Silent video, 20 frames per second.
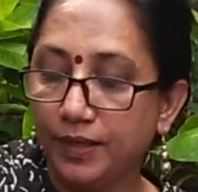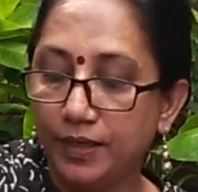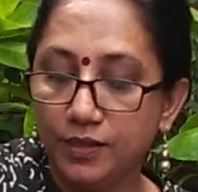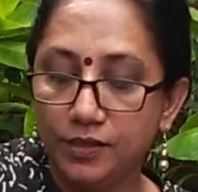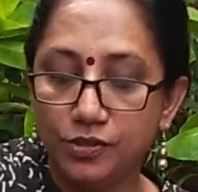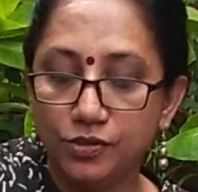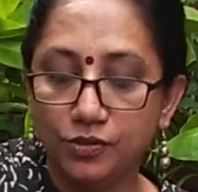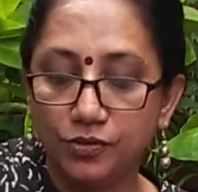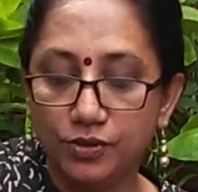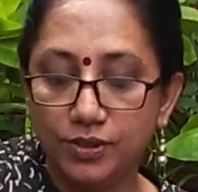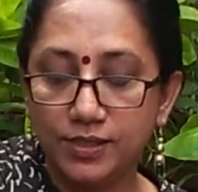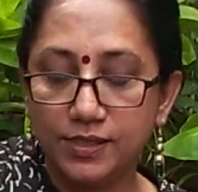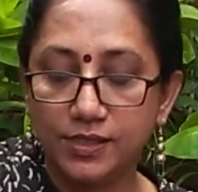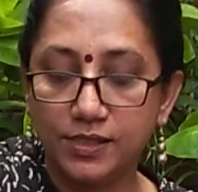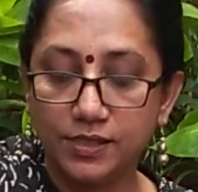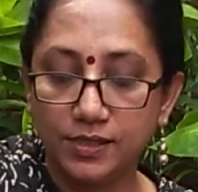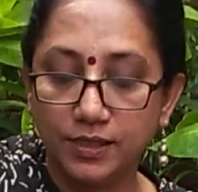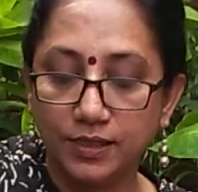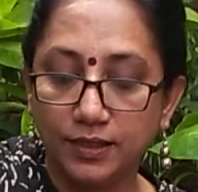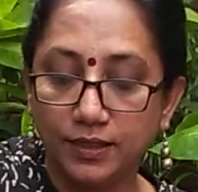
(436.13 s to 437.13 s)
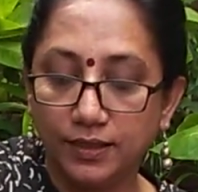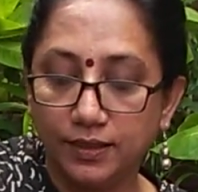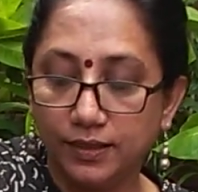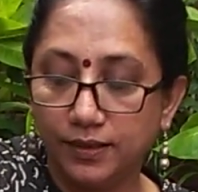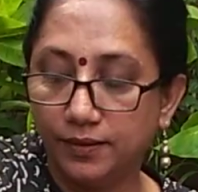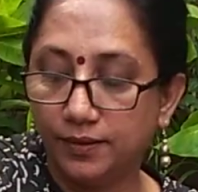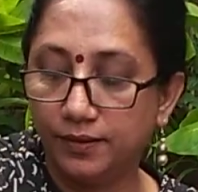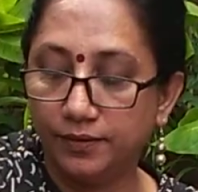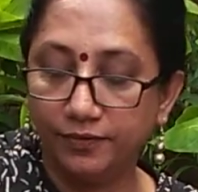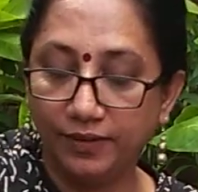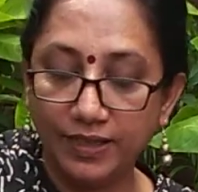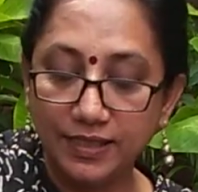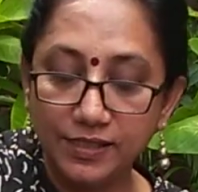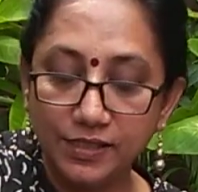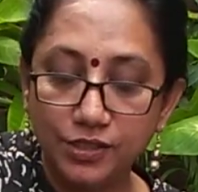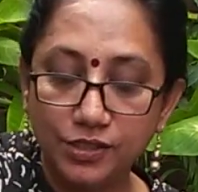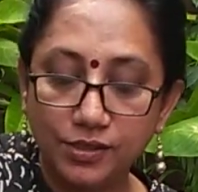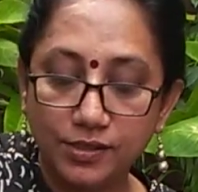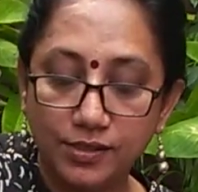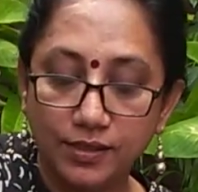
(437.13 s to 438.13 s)
So just
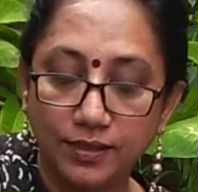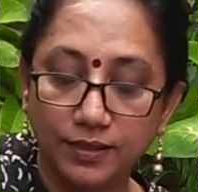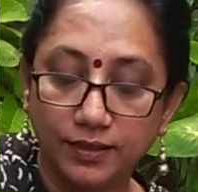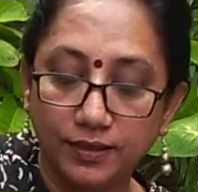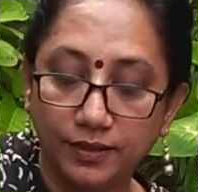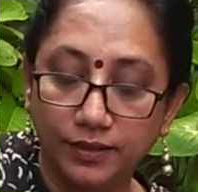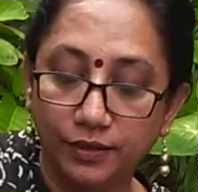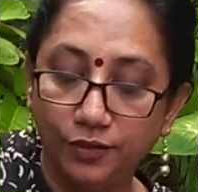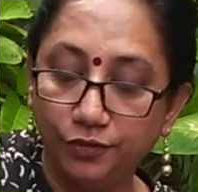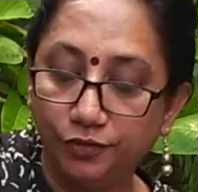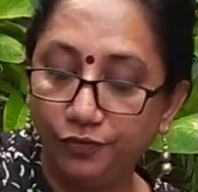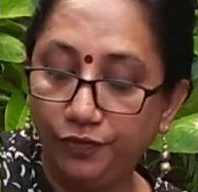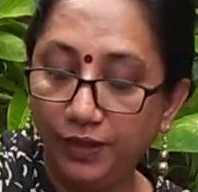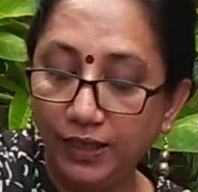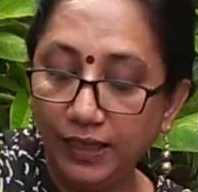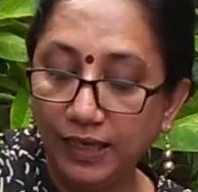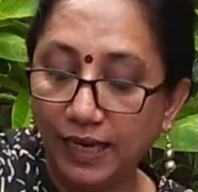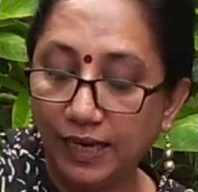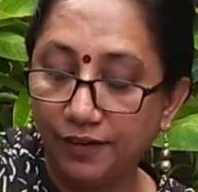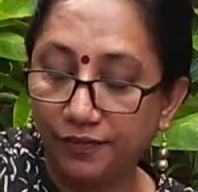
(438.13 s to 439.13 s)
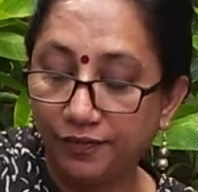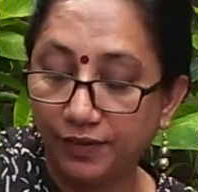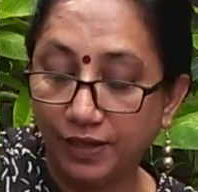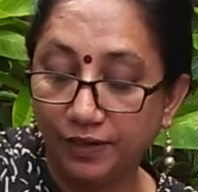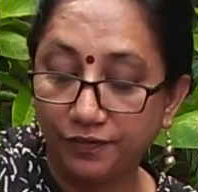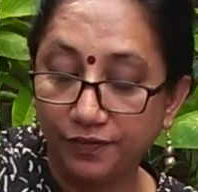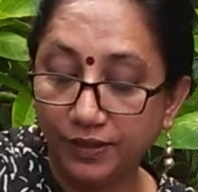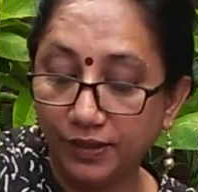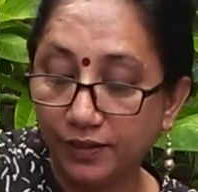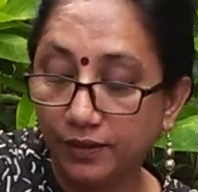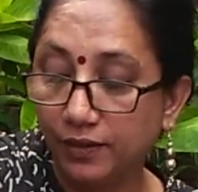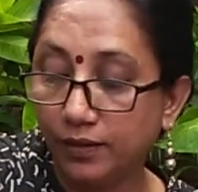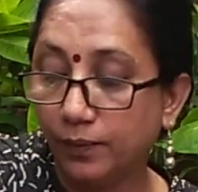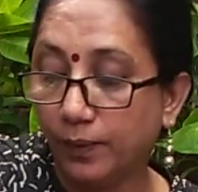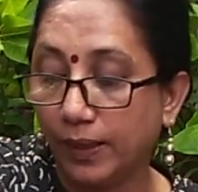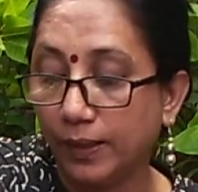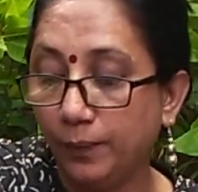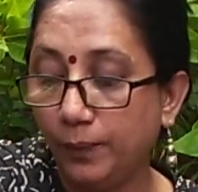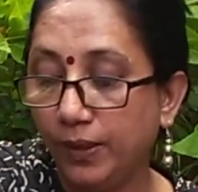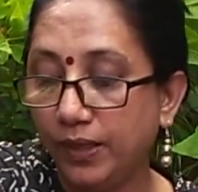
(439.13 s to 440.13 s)
once you feel after
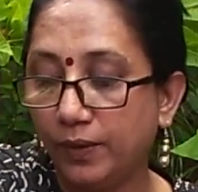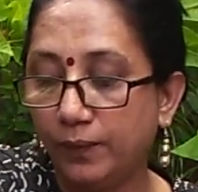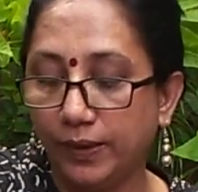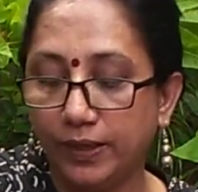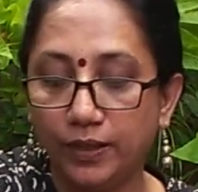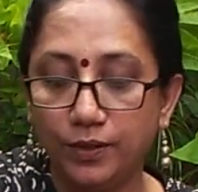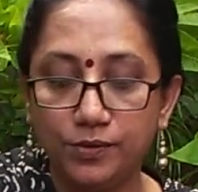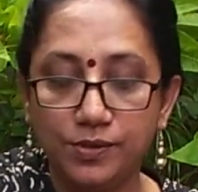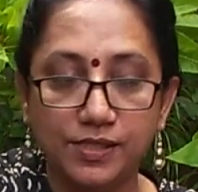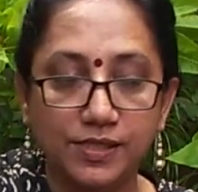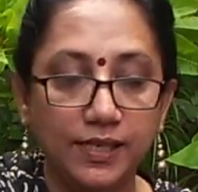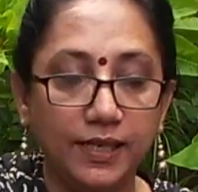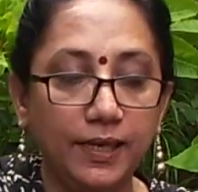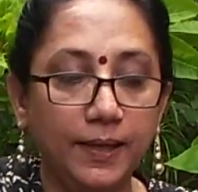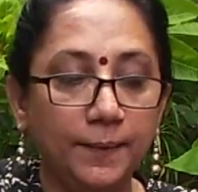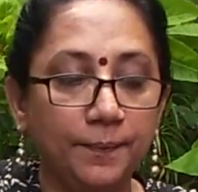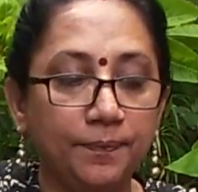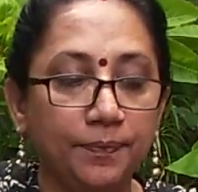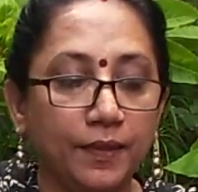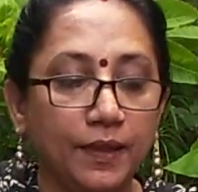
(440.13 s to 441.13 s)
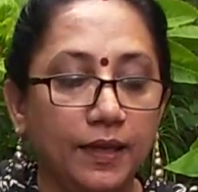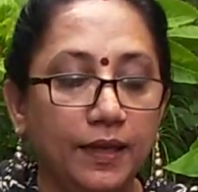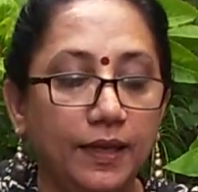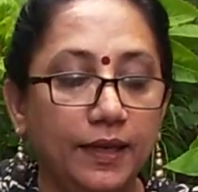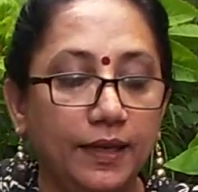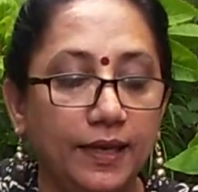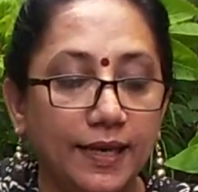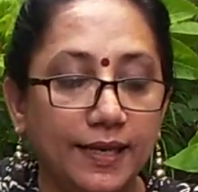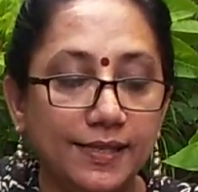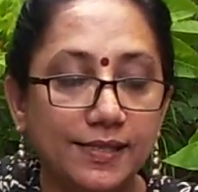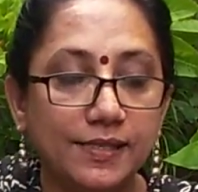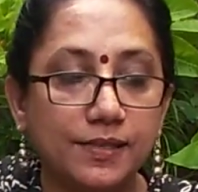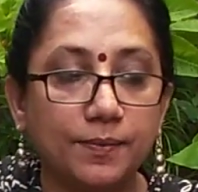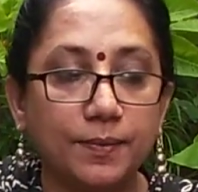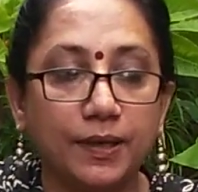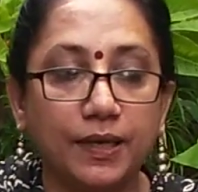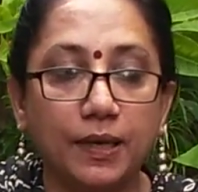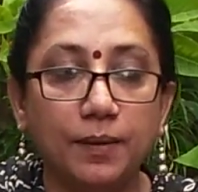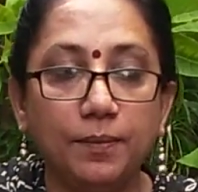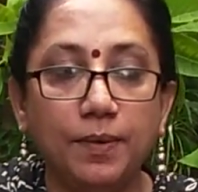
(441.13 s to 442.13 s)
1 week, when you see it has
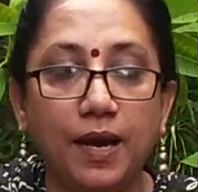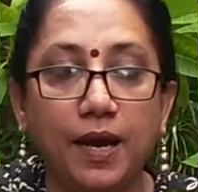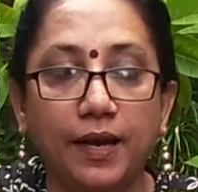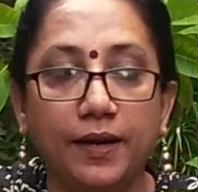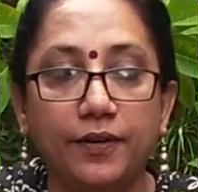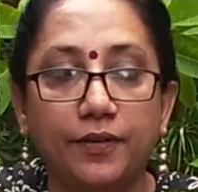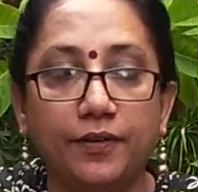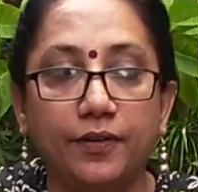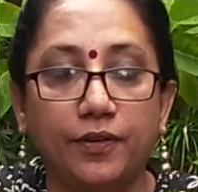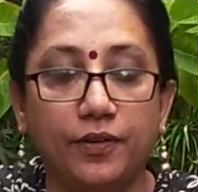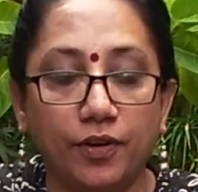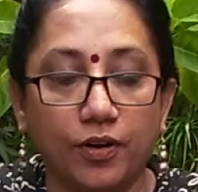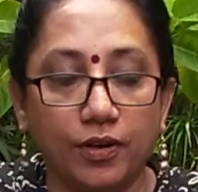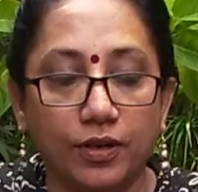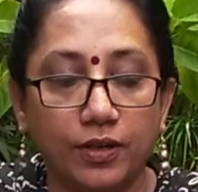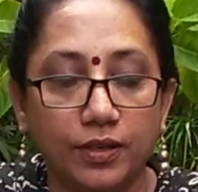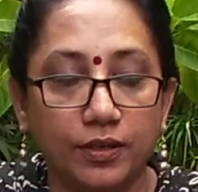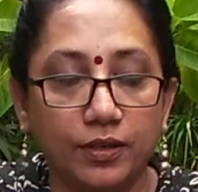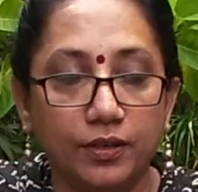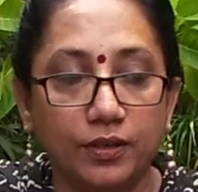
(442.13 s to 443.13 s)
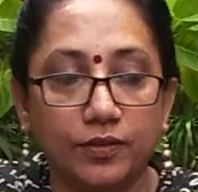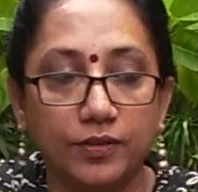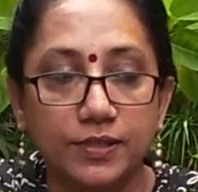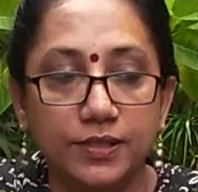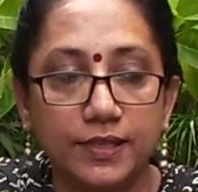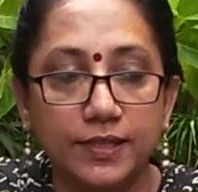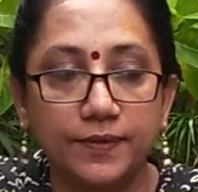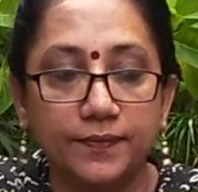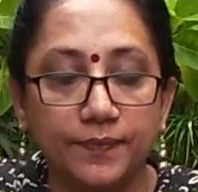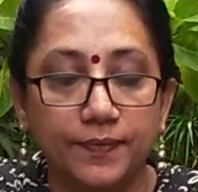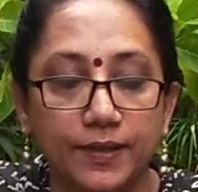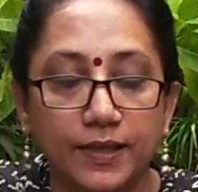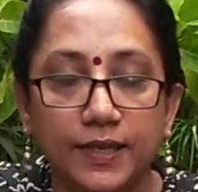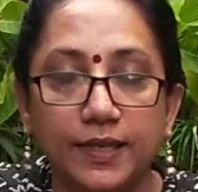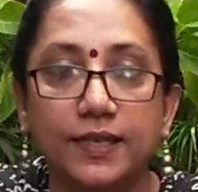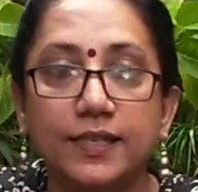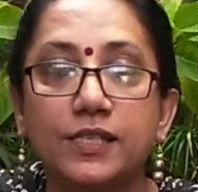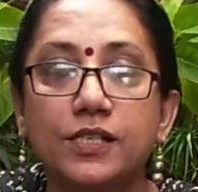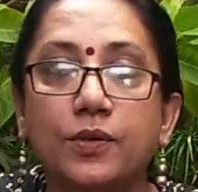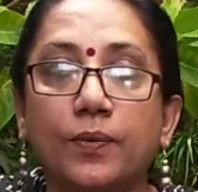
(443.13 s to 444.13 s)
become hard rock, now see
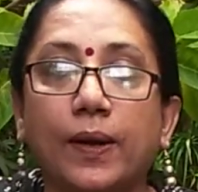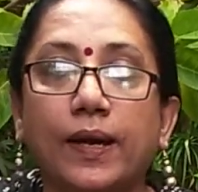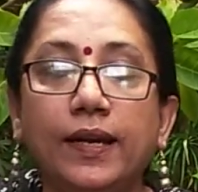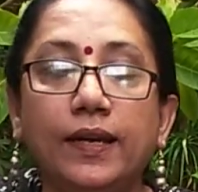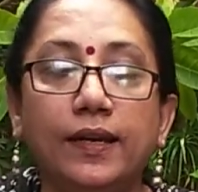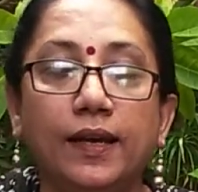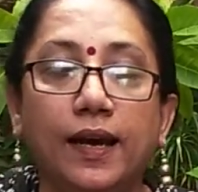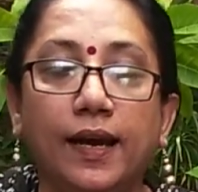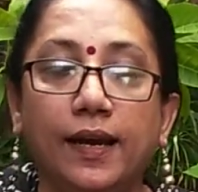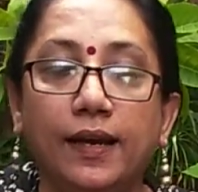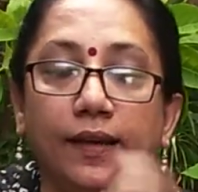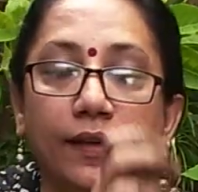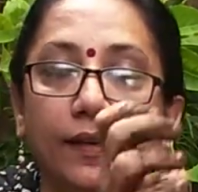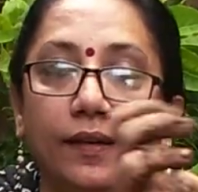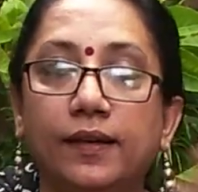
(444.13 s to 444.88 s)
it's quite hard,